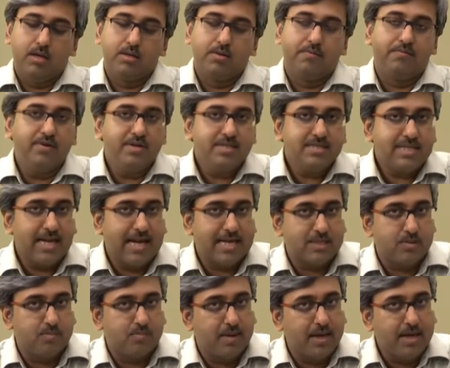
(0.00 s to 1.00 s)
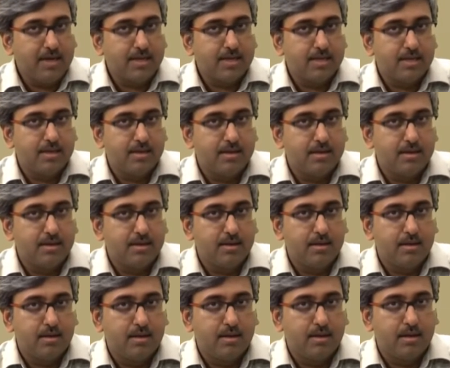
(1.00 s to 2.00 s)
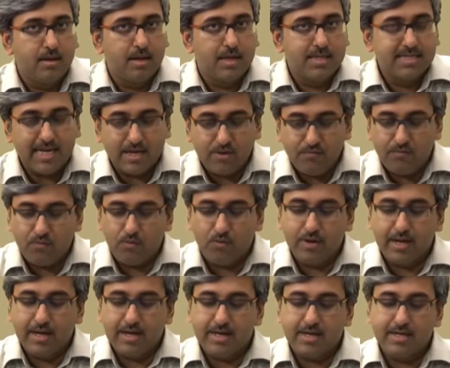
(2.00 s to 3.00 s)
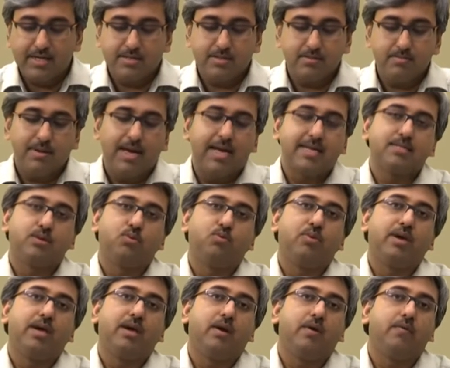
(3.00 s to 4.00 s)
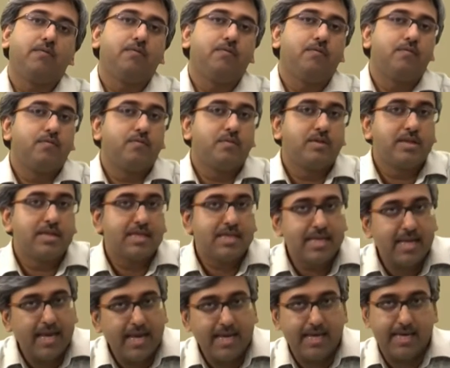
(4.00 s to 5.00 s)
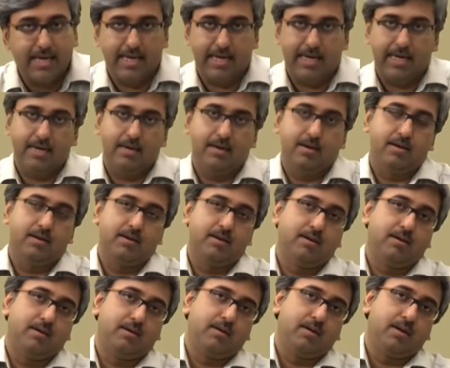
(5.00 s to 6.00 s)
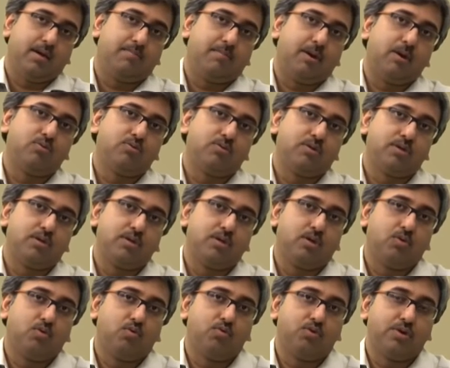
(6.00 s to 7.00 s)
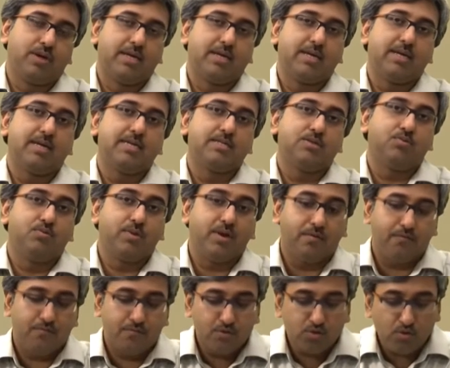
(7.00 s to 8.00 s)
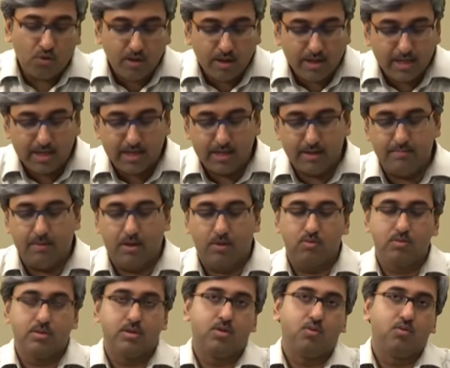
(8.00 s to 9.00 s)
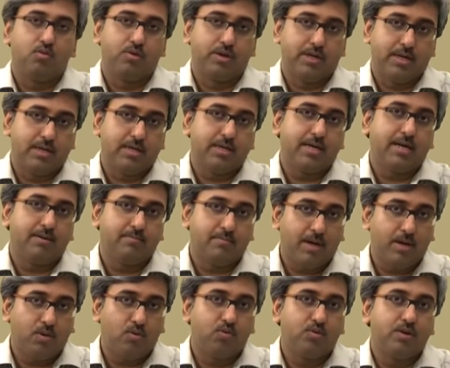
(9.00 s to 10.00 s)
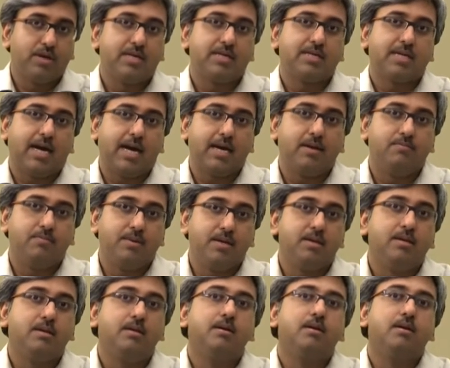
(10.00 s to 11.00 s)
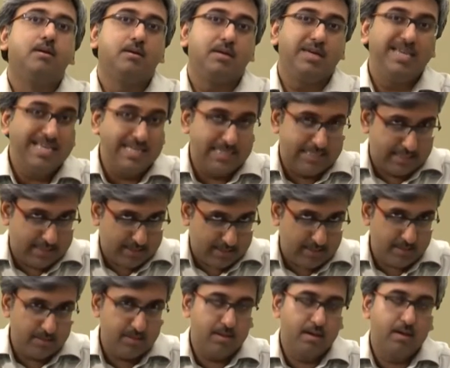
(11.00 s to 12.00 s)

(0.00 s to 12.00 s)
The first aspect is that of Orientalism as a way of thinking about the Orient, as a way of talking about the Orient, and by Orient I mean East.